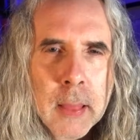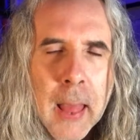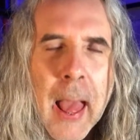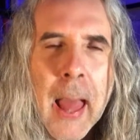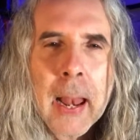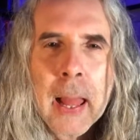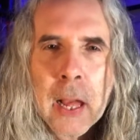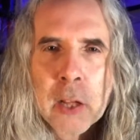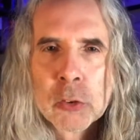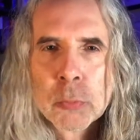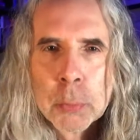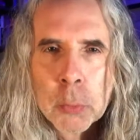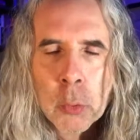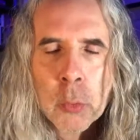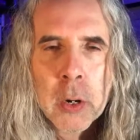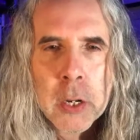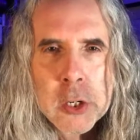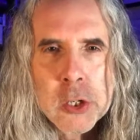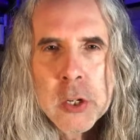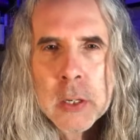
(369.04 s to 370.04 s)
that
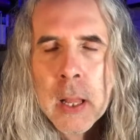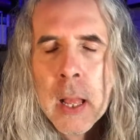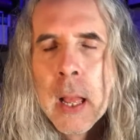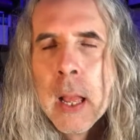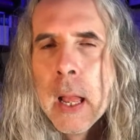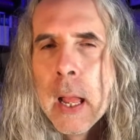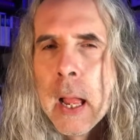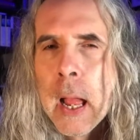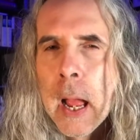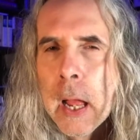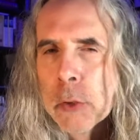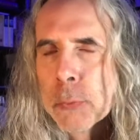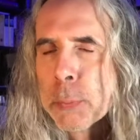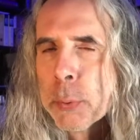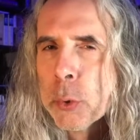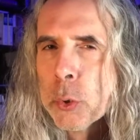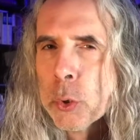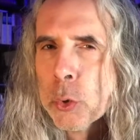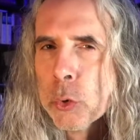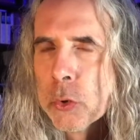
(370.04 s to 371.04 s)
exploration
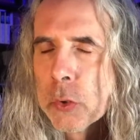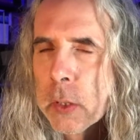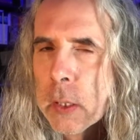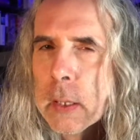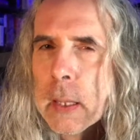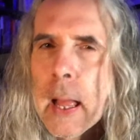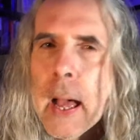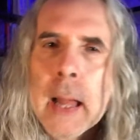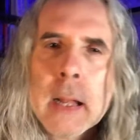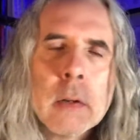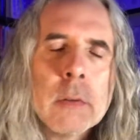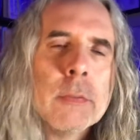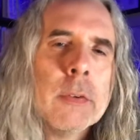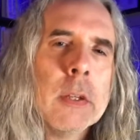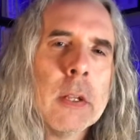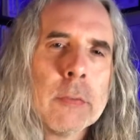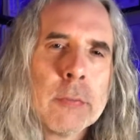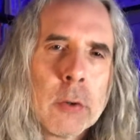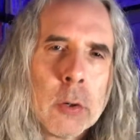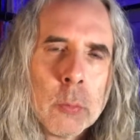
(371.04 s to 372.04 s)
has produced a lot
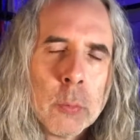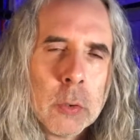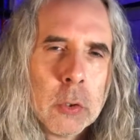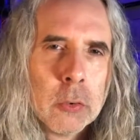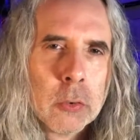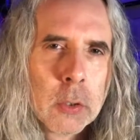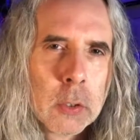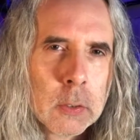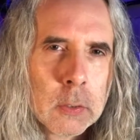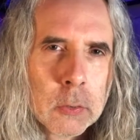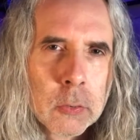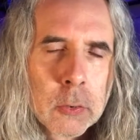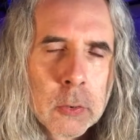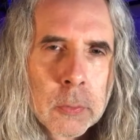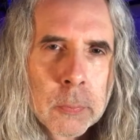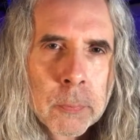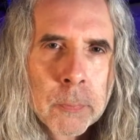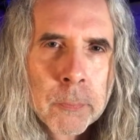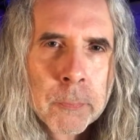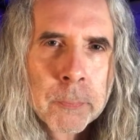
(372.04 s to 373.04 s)
of different
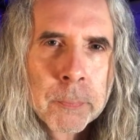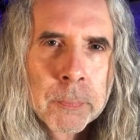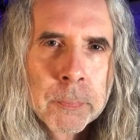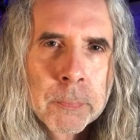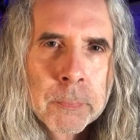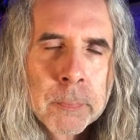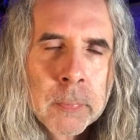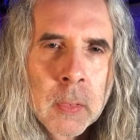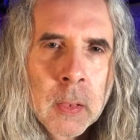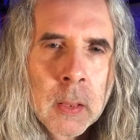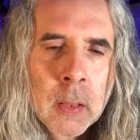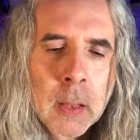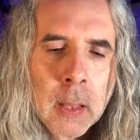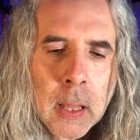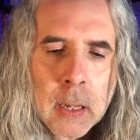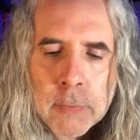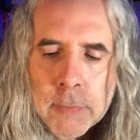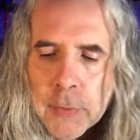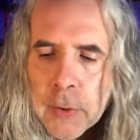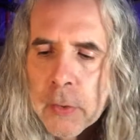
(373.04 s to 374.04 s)
results.
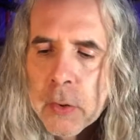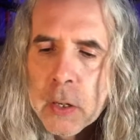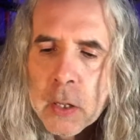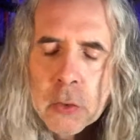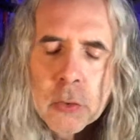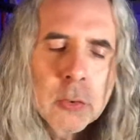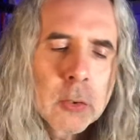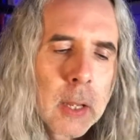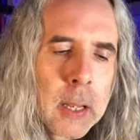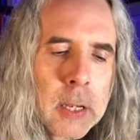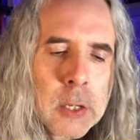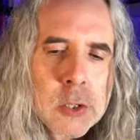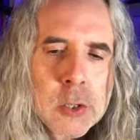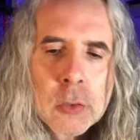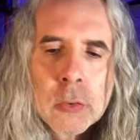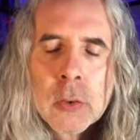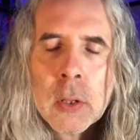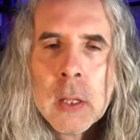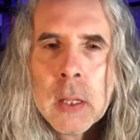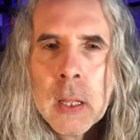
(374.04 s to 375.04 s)
At various
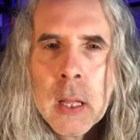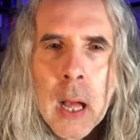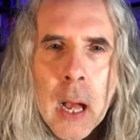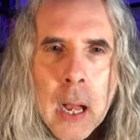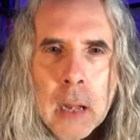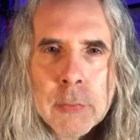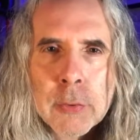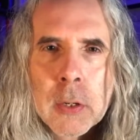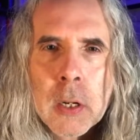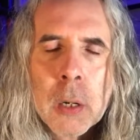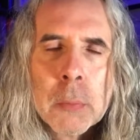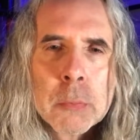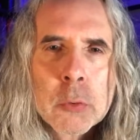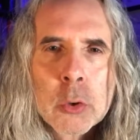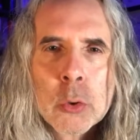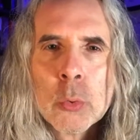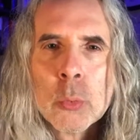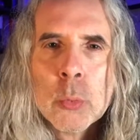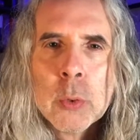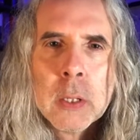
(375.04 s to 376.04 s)
stages, I've
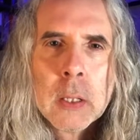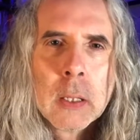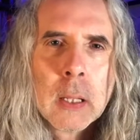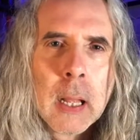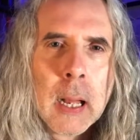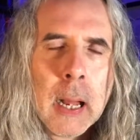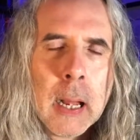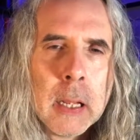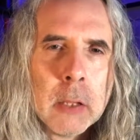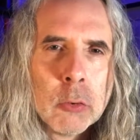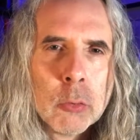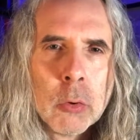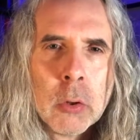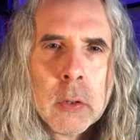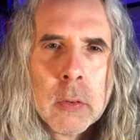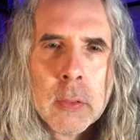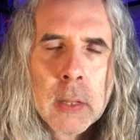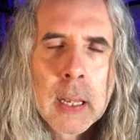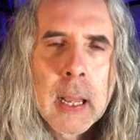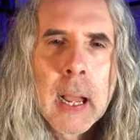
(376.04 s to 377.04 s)
come to
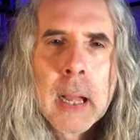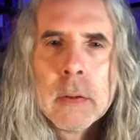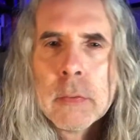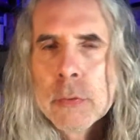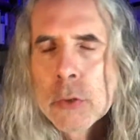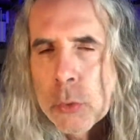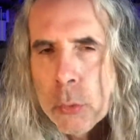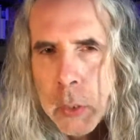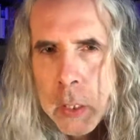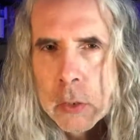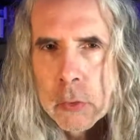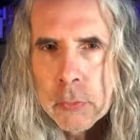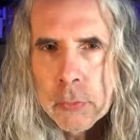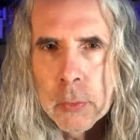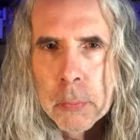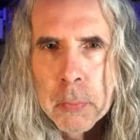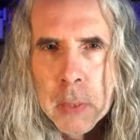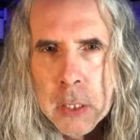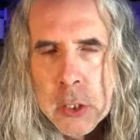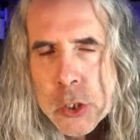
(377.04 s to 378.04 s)
realize the kind of
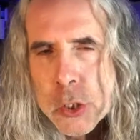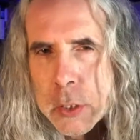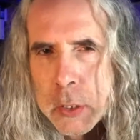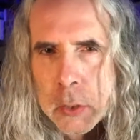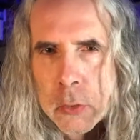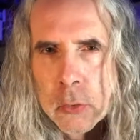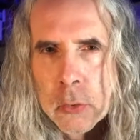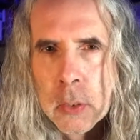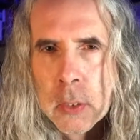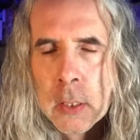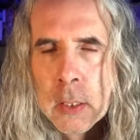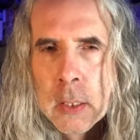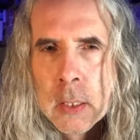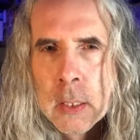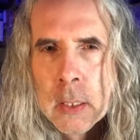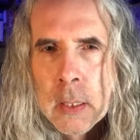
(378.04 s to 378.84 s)
transformations